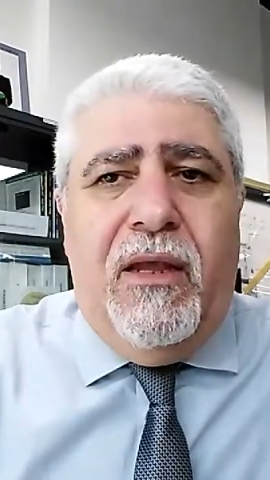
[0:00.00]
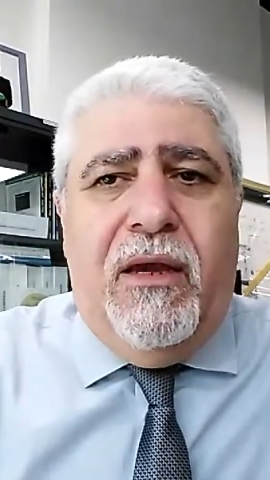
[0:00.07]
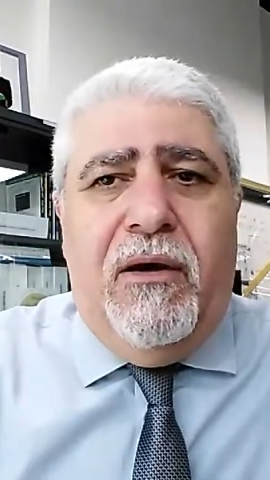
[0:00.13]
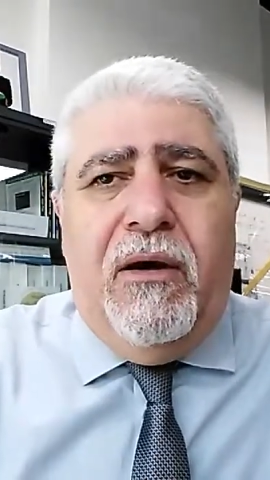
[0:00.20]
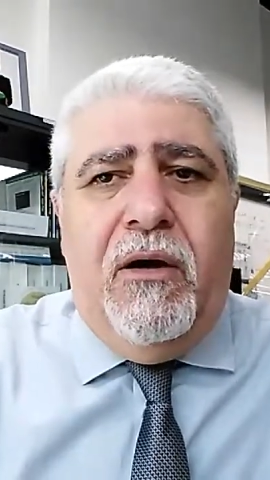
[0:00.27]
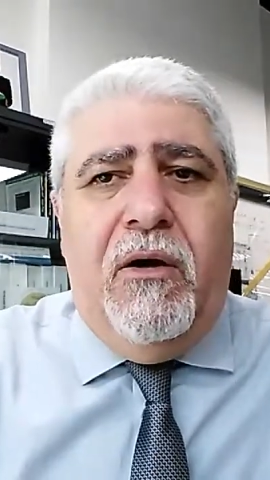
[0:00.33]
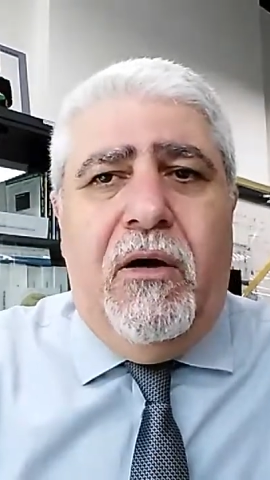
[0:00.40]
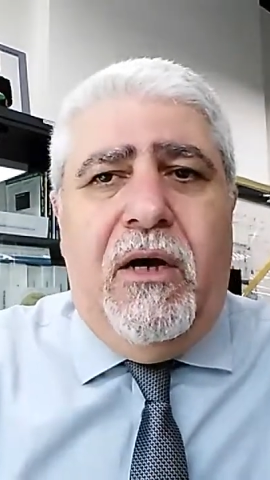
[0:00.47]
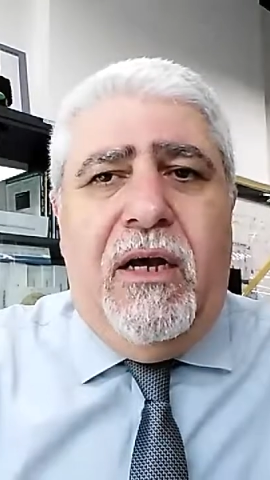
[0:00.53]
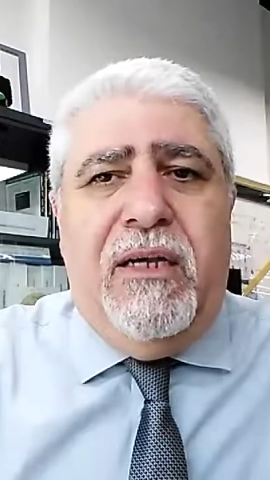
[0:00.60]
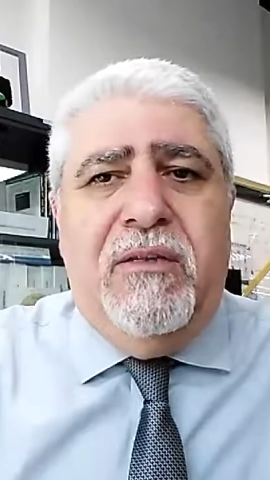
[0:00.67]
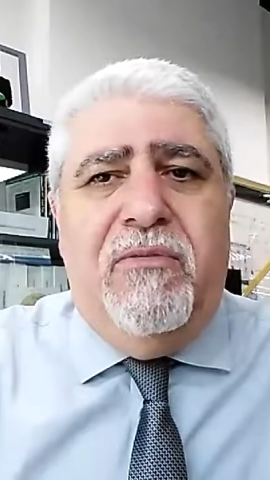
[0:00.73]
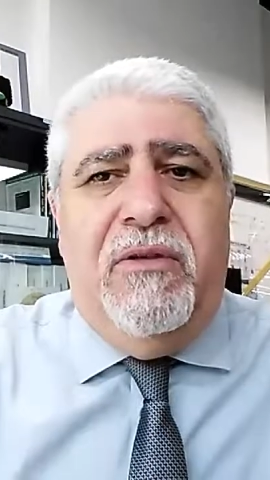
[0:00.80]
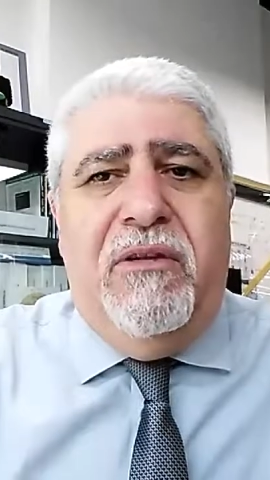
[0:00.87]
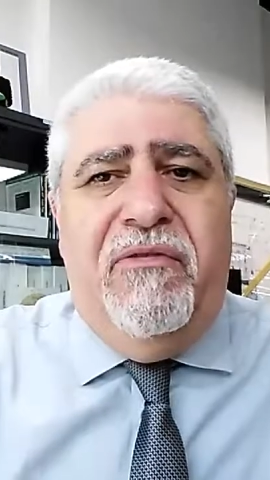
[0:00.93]
uh,
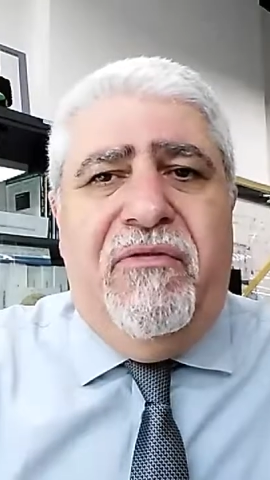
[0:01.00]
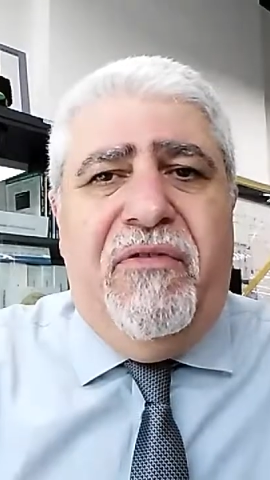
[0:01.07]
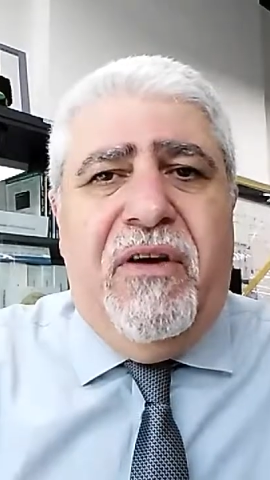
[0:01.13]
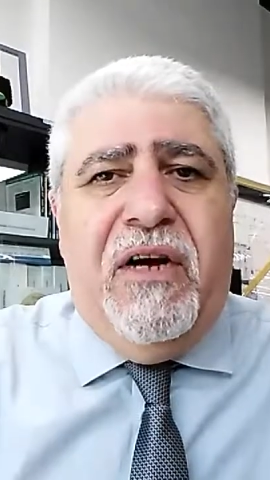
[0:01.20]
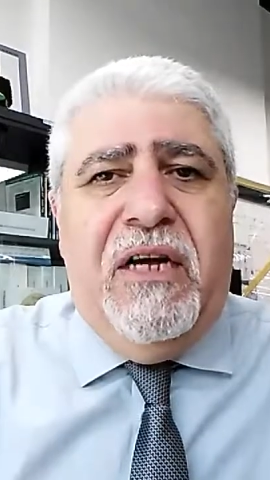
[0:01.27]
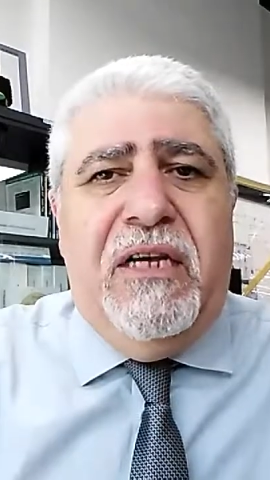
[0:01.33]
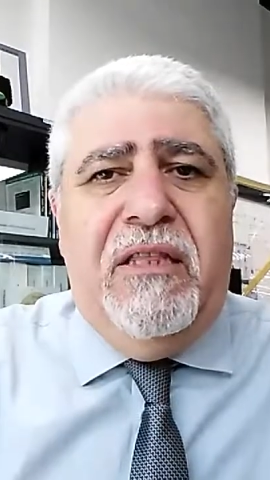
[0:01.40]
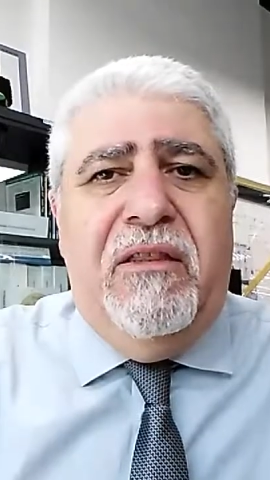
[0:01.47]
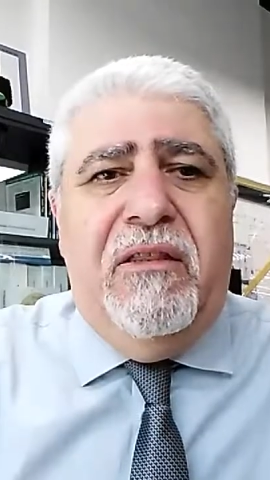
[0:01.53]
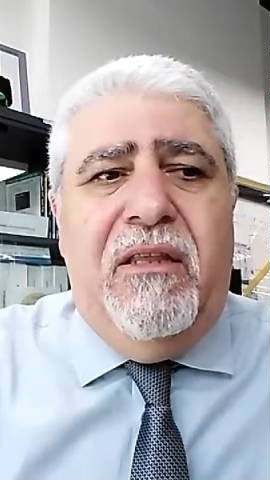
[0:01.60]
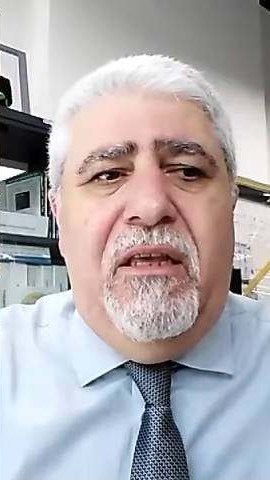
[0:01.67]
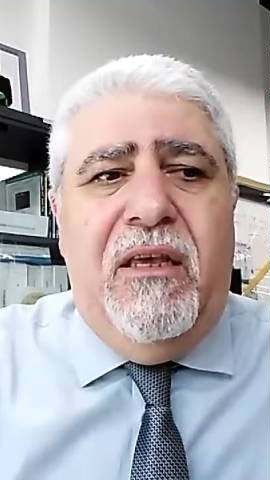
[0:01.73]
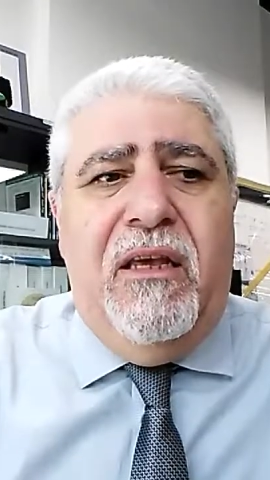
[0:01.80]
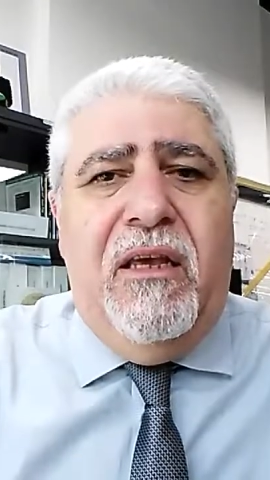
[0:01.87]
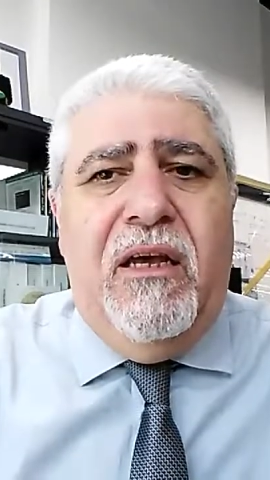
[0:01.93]
as we define
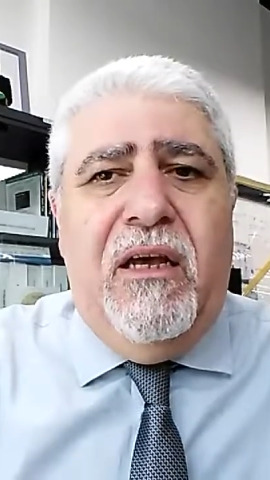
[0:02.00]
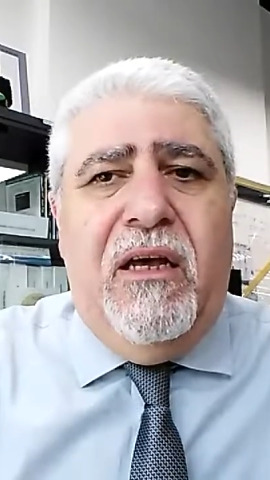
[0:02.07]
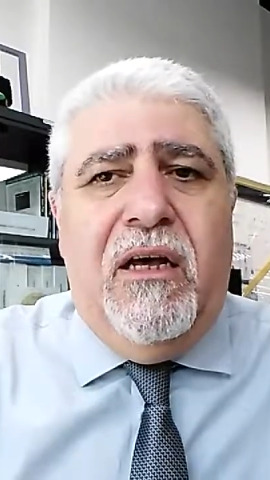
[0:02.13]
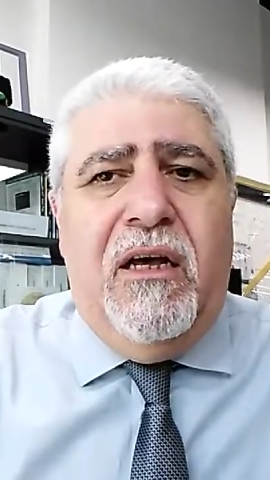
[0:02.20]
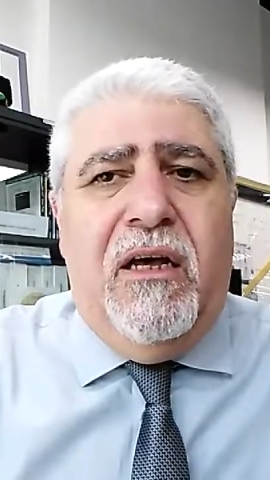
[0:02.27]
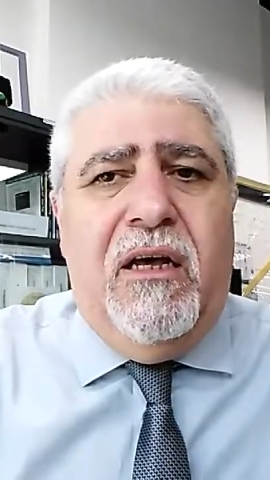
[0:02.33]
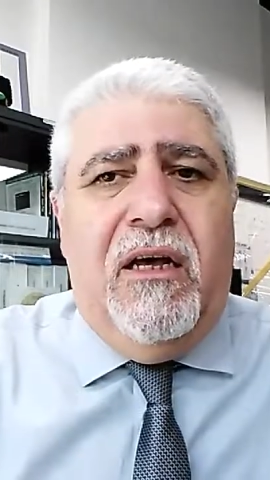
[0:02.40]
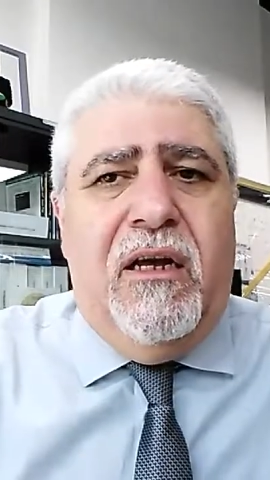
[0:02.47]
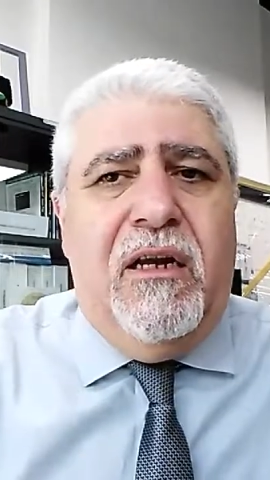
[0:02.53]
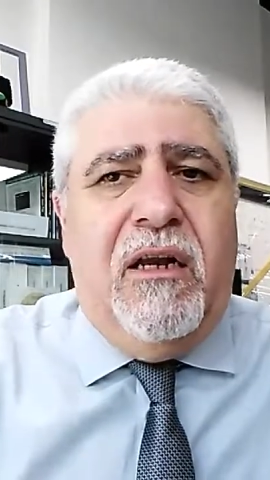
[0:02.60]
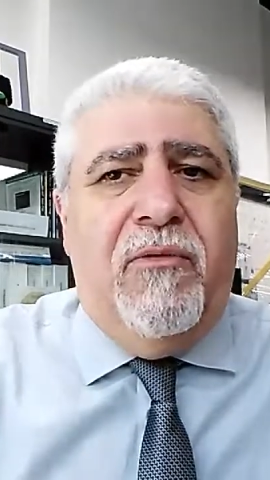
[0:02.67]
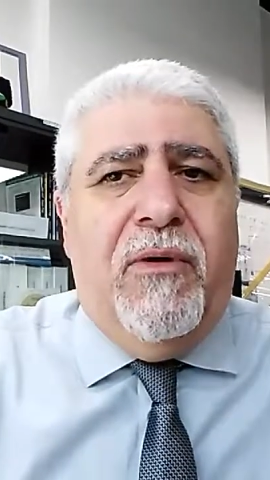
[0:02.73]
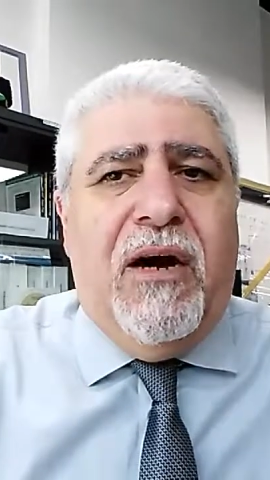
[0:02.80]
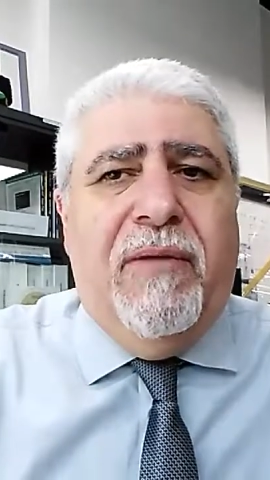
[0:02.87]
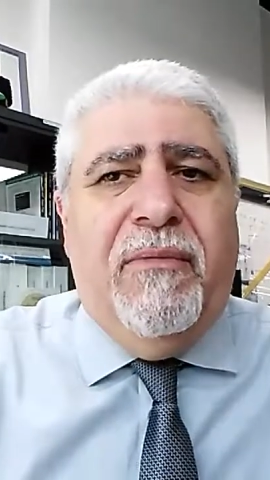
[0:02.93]
the uh,
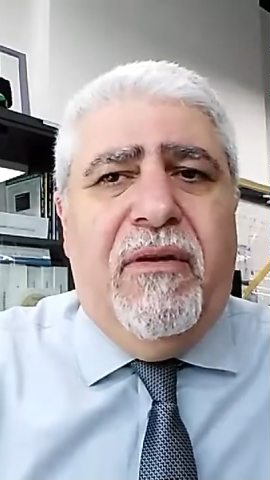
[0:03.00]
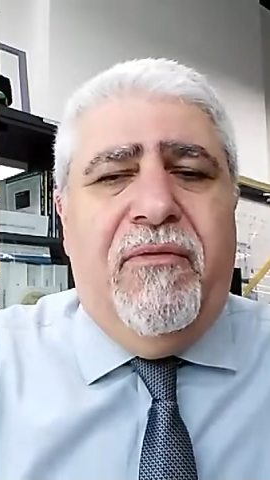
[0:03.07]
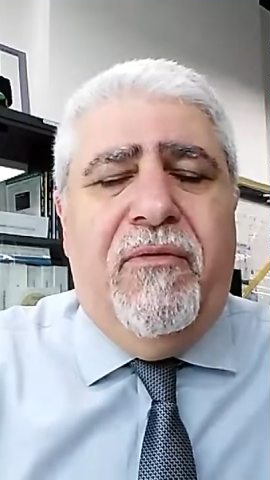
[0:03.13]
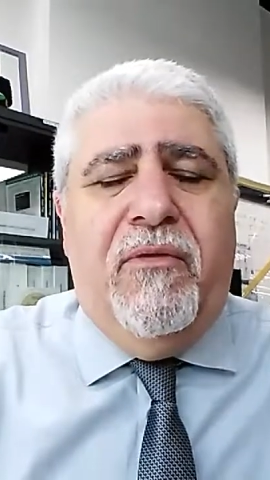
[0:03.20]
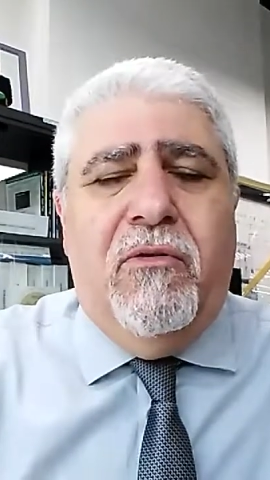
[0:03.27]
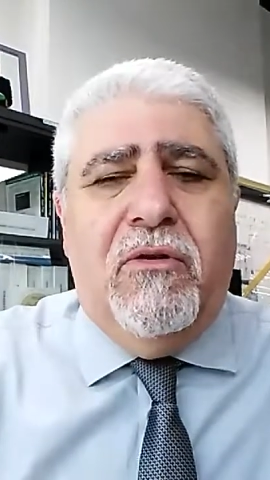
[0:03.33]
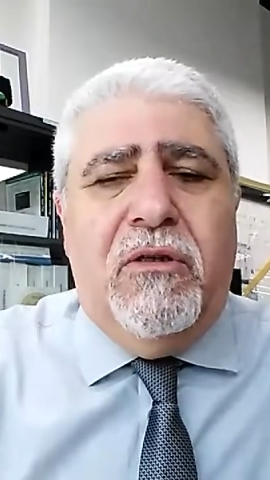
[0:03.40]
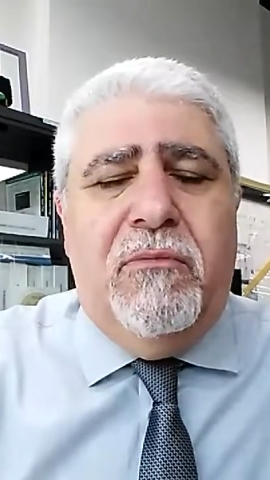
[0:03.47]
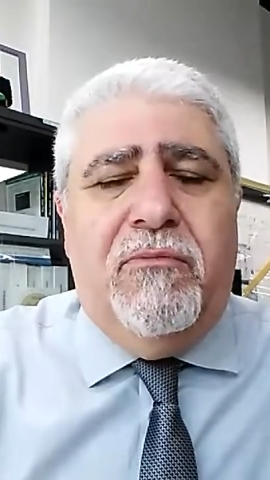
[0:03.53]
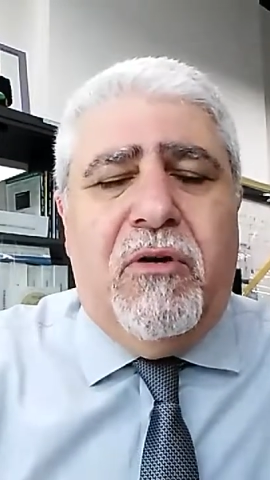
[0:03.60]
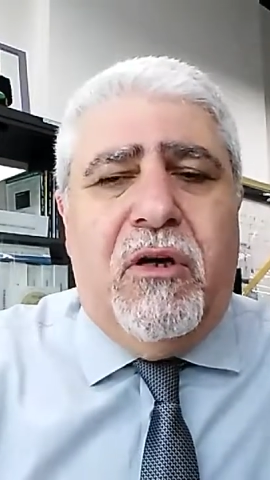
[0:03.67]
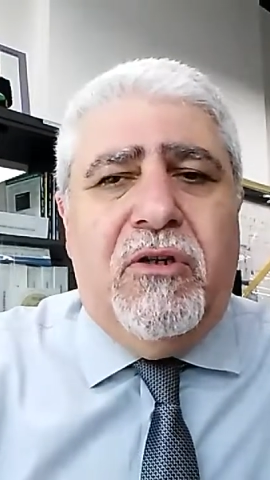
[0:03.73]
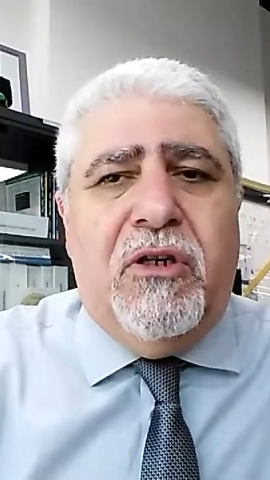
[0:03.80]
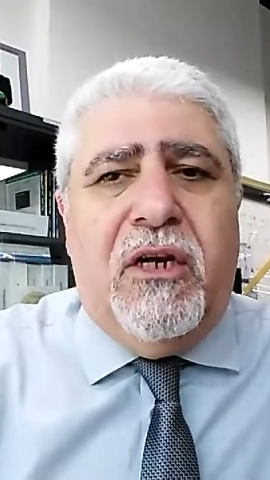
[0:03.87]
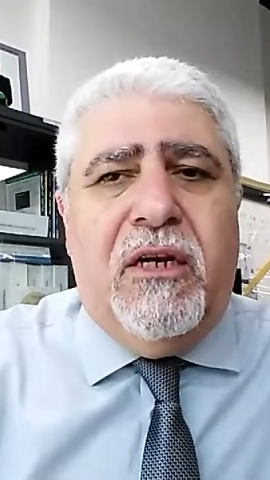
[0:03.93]
requirement for the
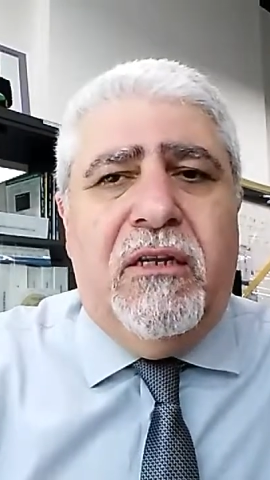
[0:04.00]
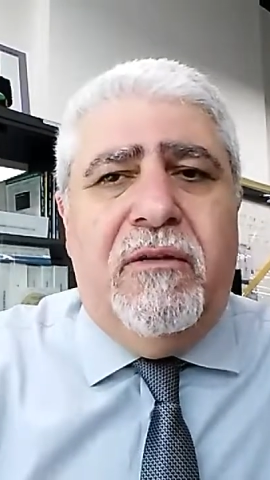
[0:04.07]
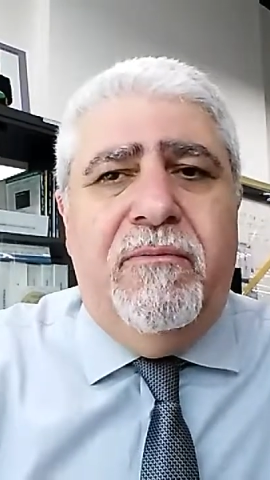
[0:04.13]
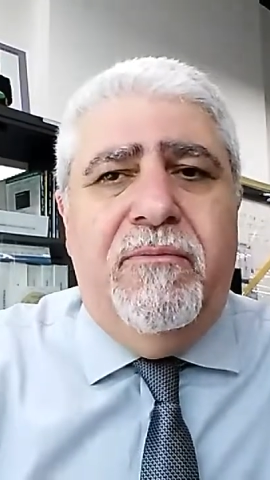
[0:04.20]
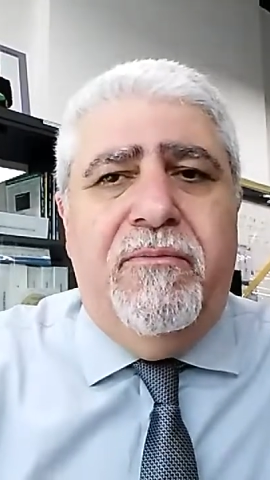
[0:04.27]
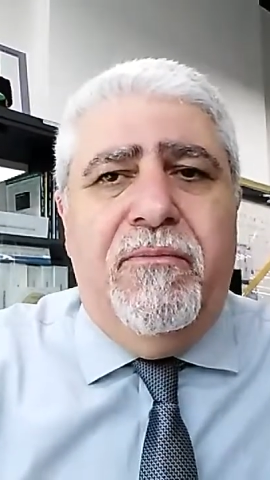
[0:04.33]
project